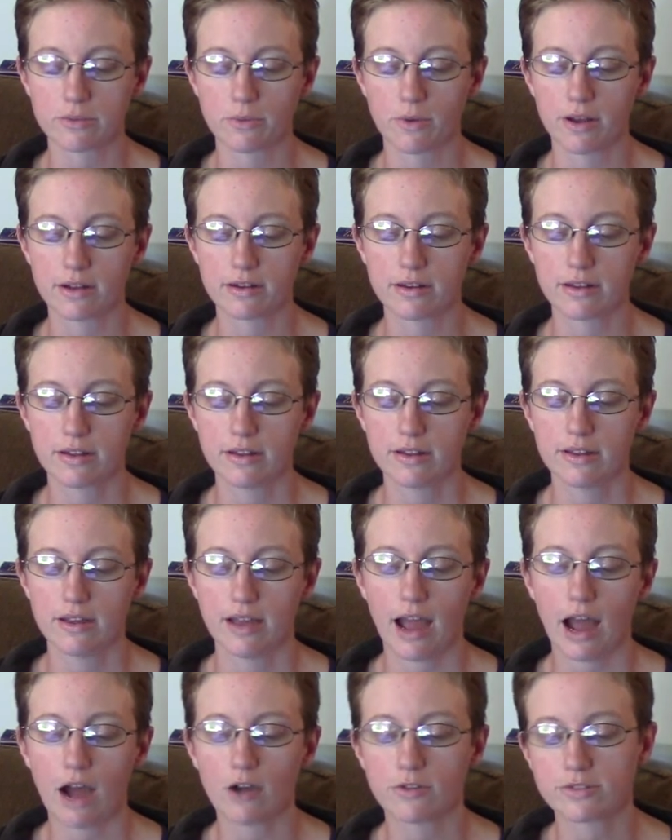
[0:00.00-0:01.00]
one
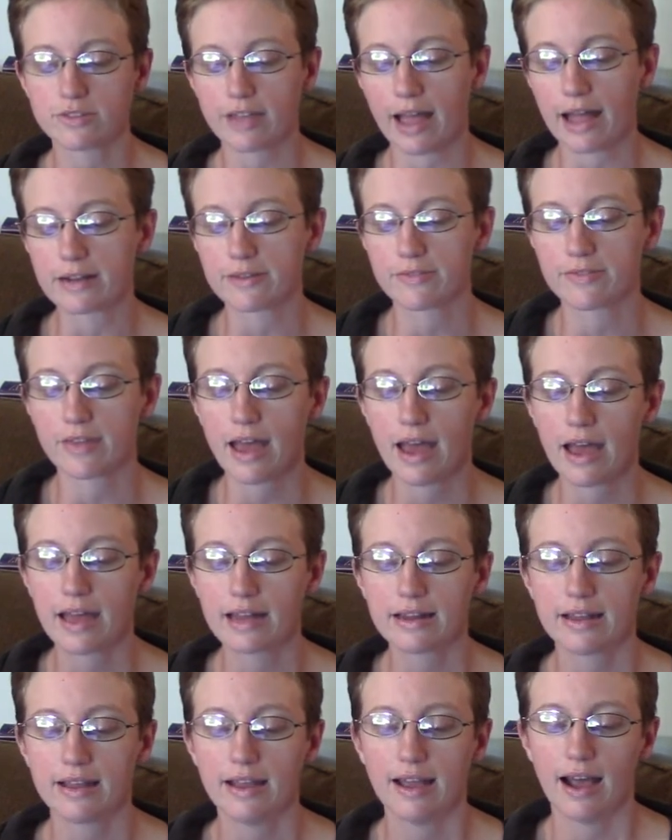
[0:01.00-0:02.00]
outside of that.
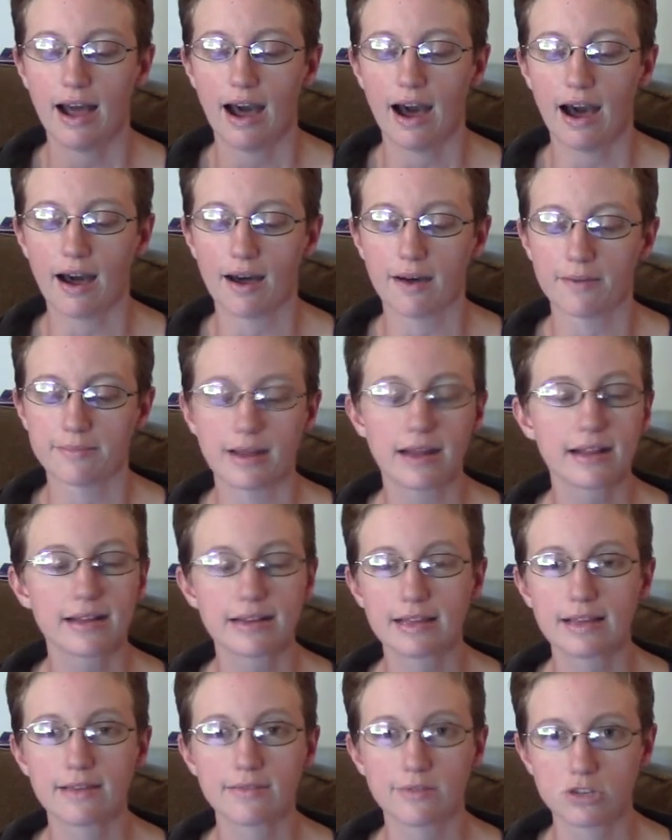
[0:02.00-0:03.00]
I'm not going
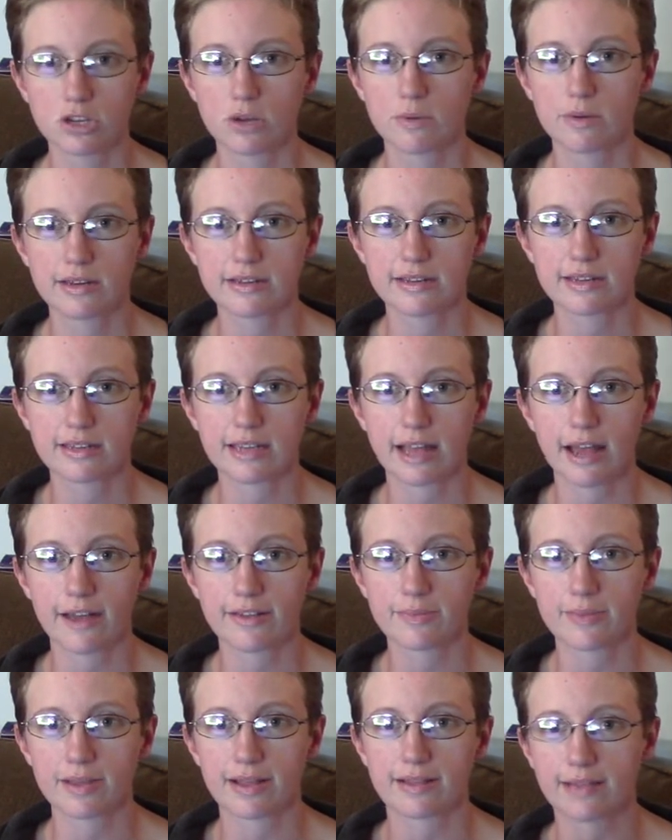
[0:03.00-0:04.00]
to give you too many details
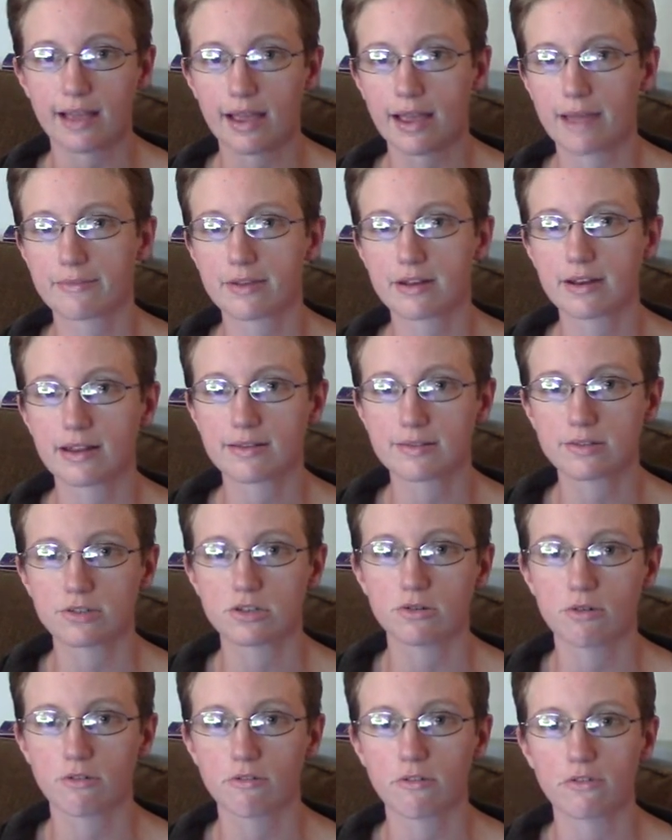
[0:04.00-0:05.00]
because I am going to
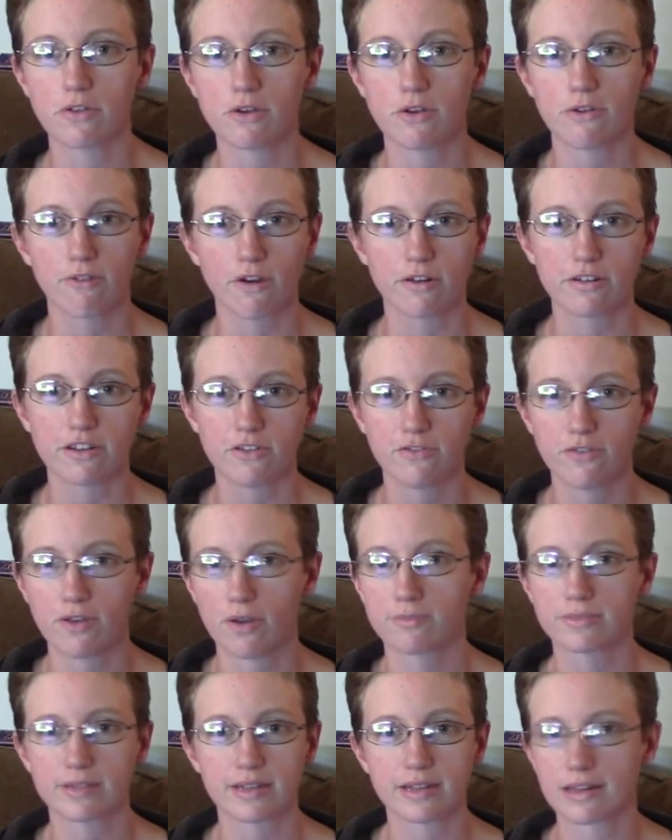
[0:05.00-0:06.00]
do a review. I've already
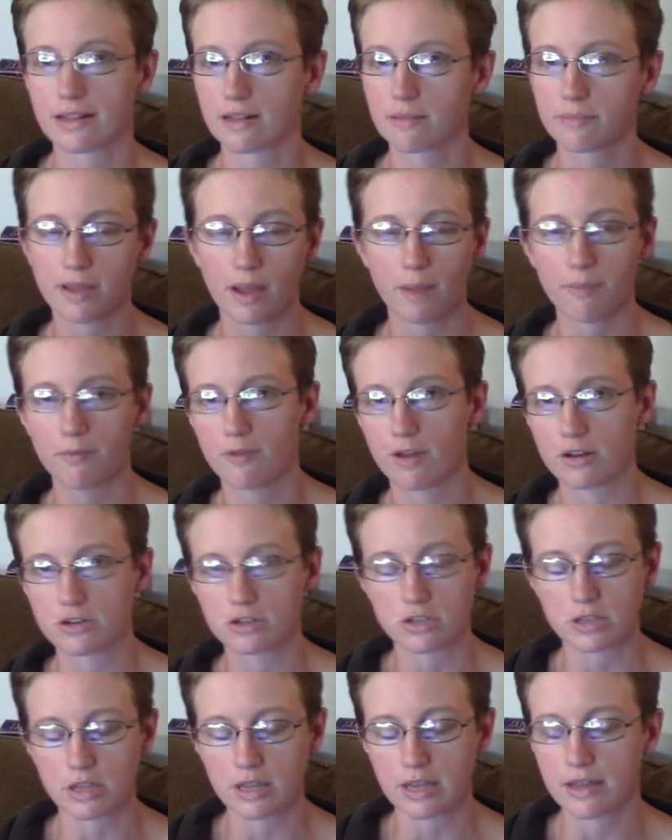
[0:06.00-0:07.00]
filmed it. It'll be up
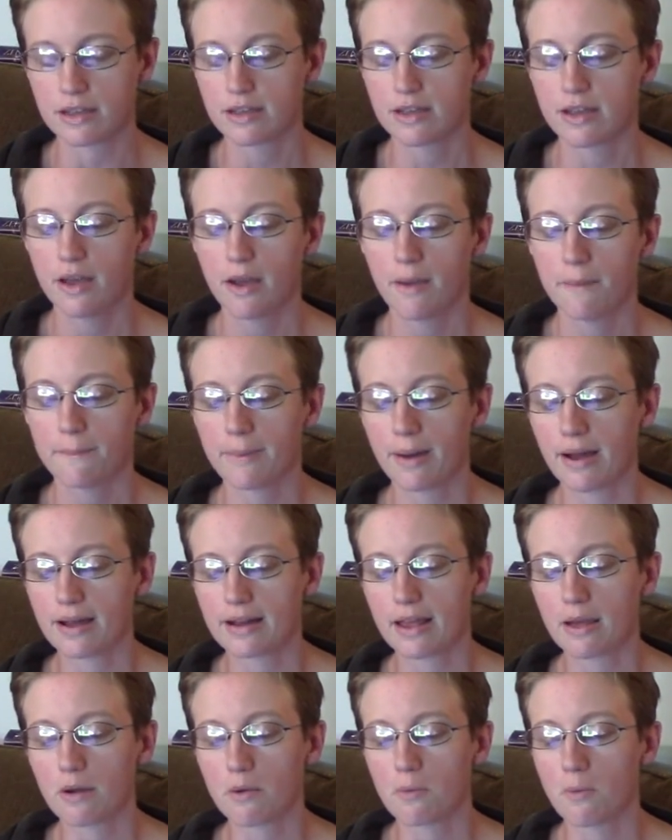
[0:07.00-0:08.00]
eventually. But
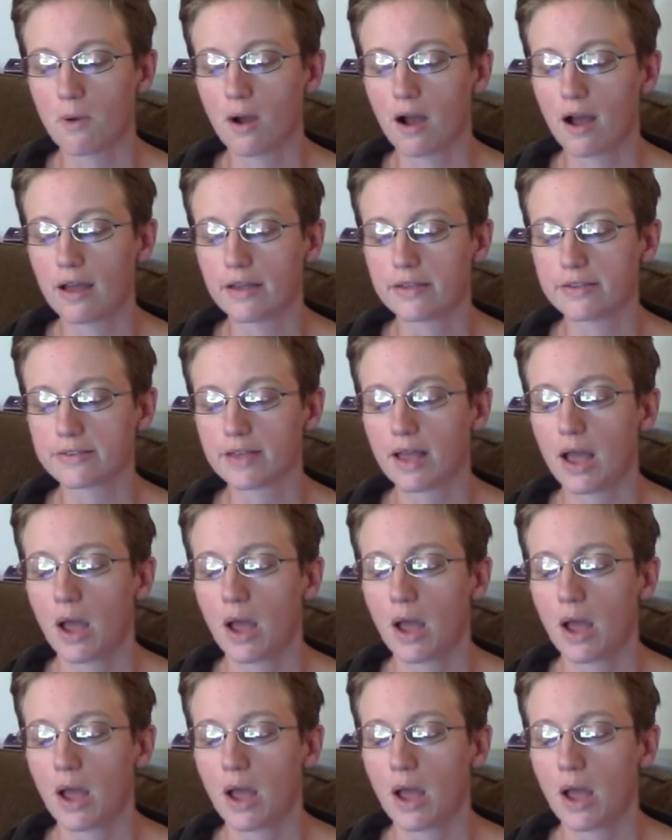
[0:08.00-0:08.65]
it was